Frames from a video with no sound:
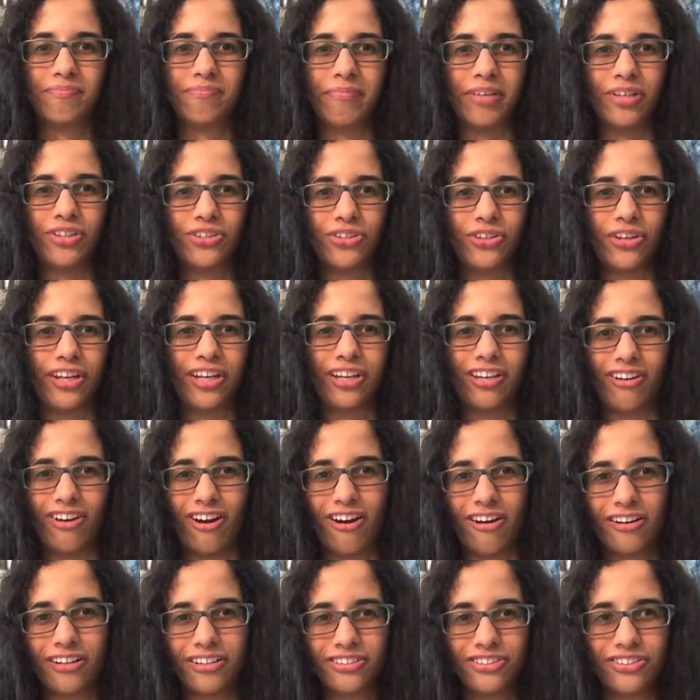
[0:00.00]
mentioning
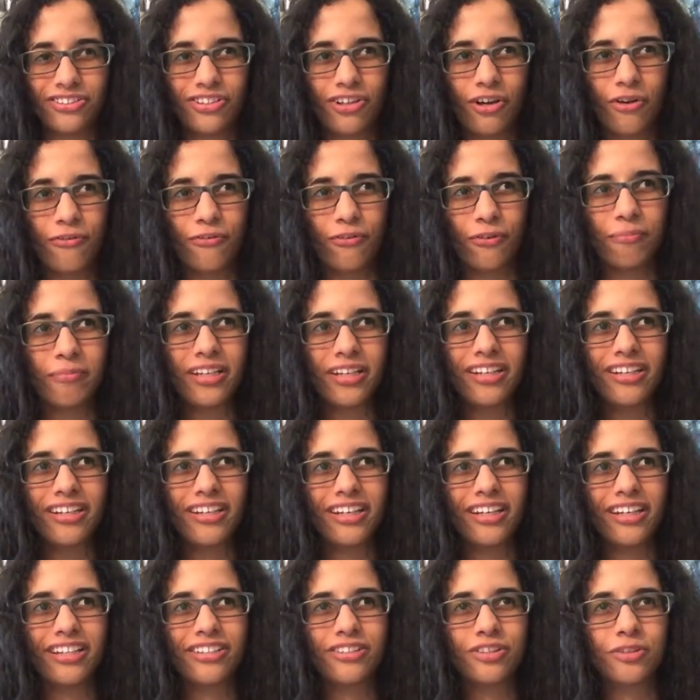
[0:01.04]
God and stuff. For
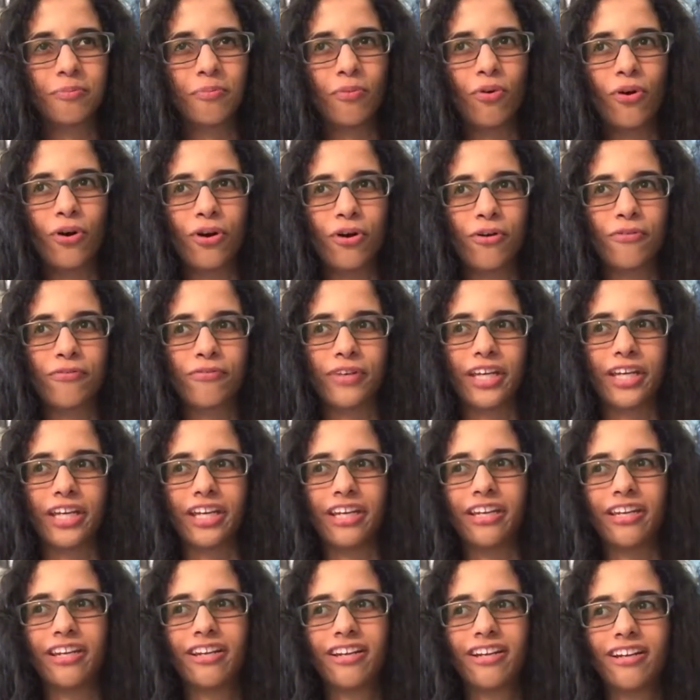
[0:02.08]
me, it's more of
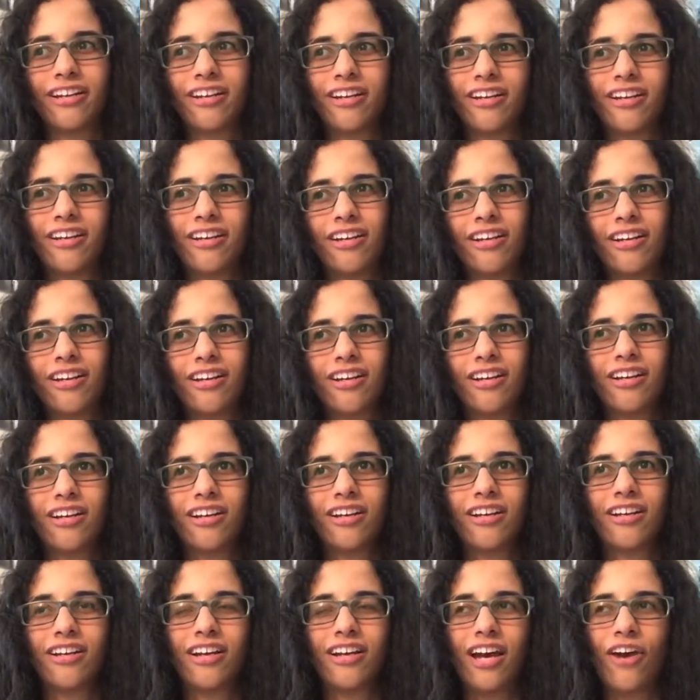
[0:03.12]
a,
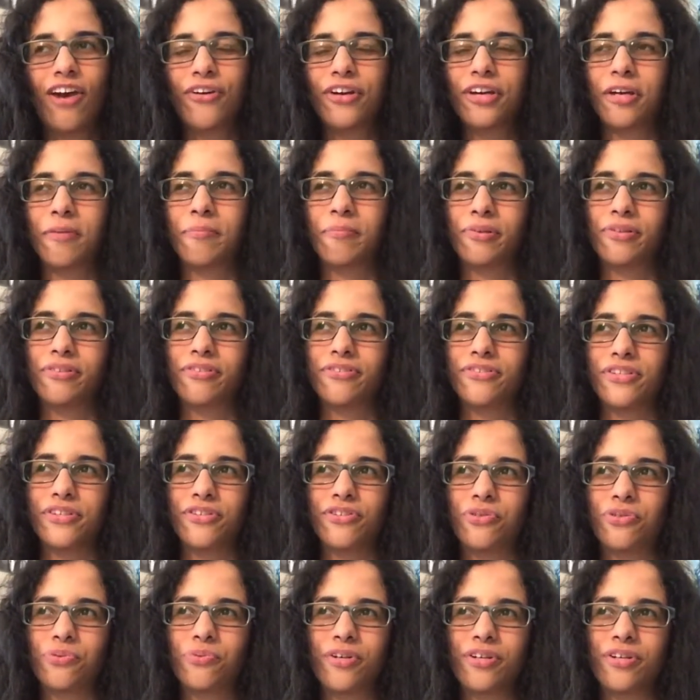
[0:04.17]
how can I put this
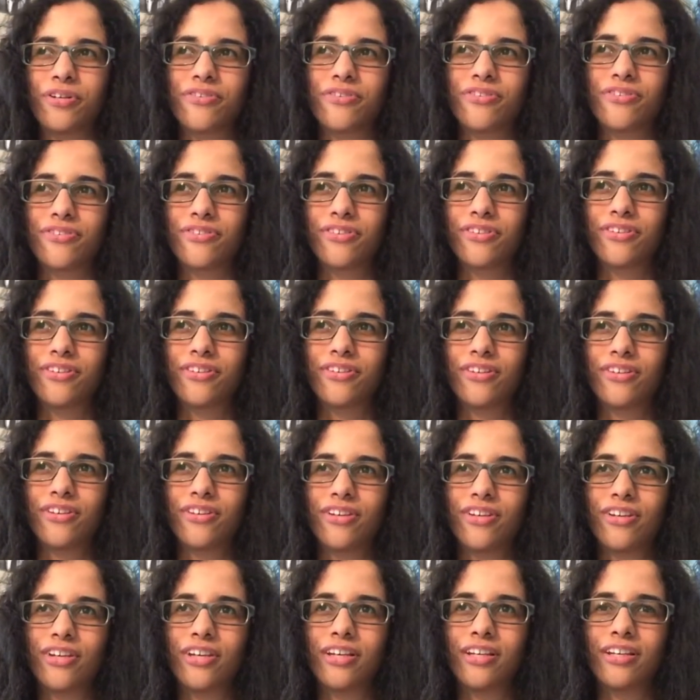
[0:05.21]
into words?
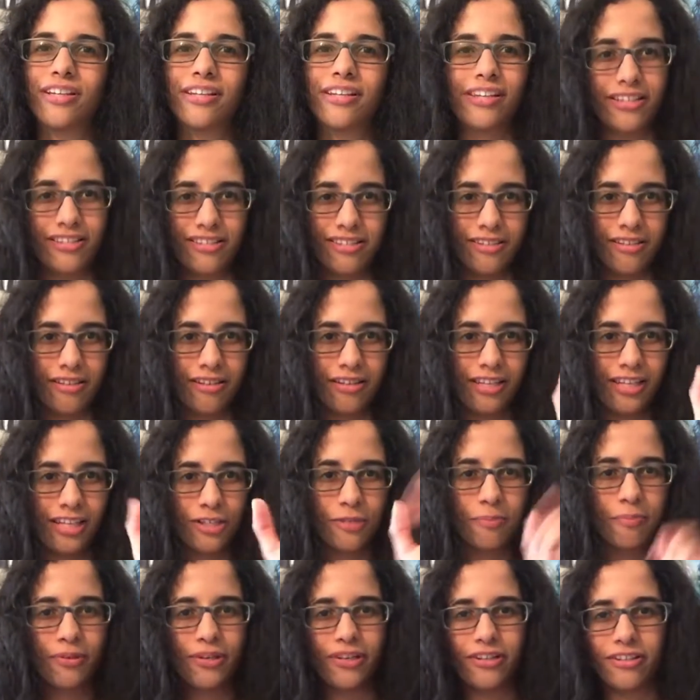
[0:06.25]

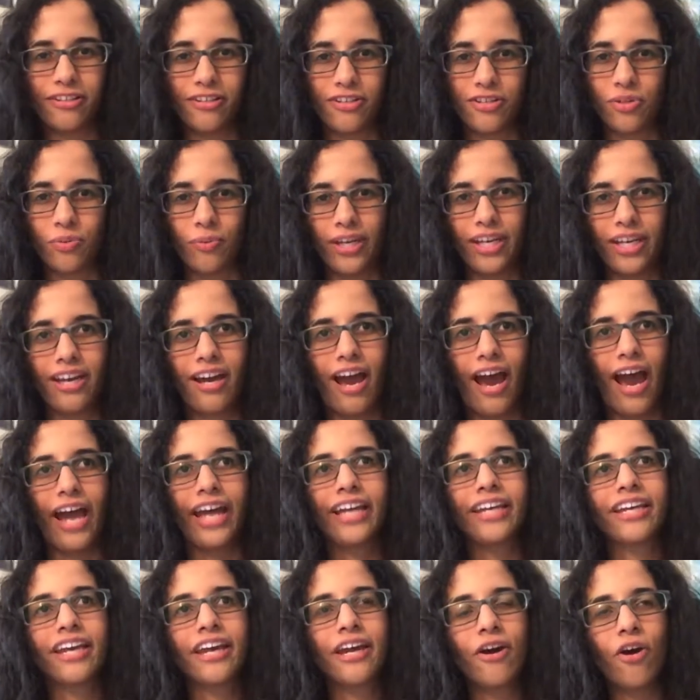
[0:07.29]
Let's put it this way.
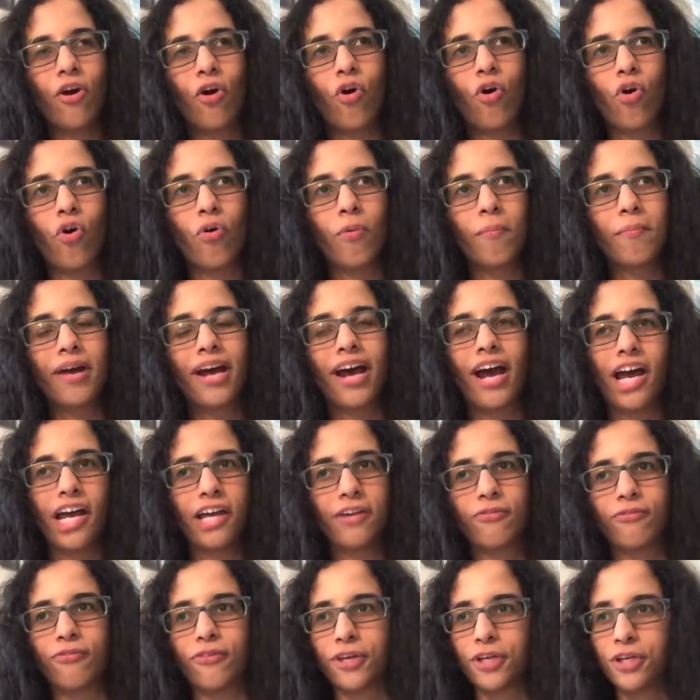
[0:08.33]
I get home,
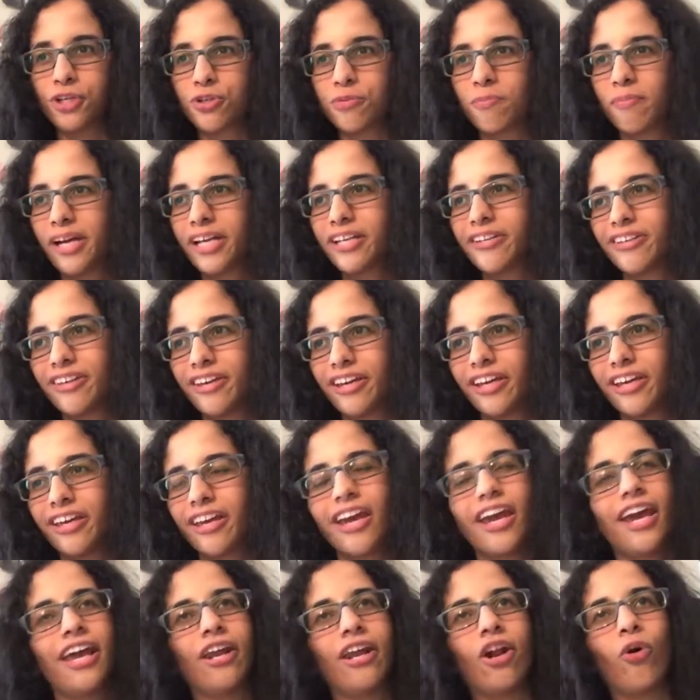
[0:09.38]
I finish my
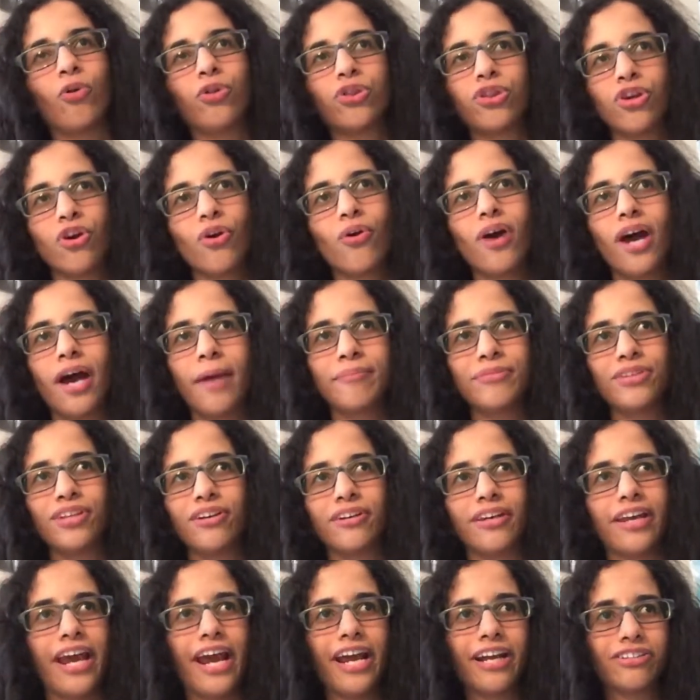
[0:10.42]
day, and although I'm
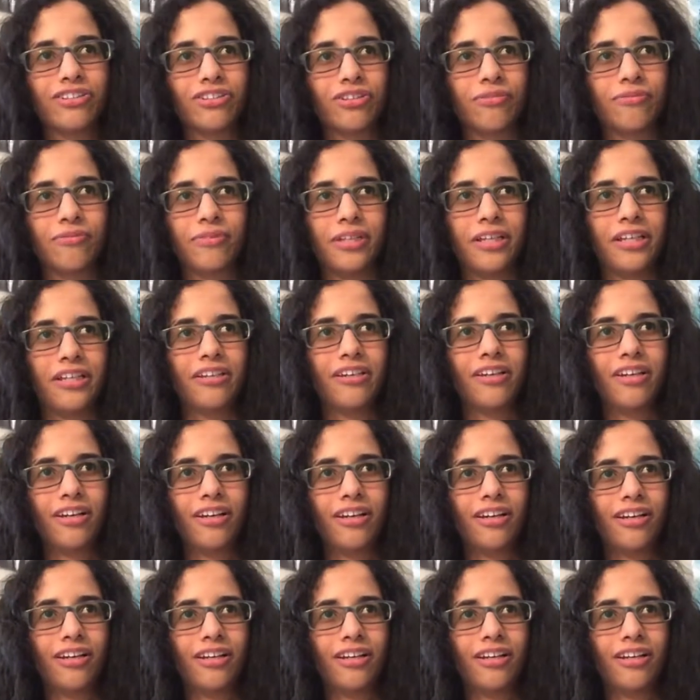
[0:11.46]
not actively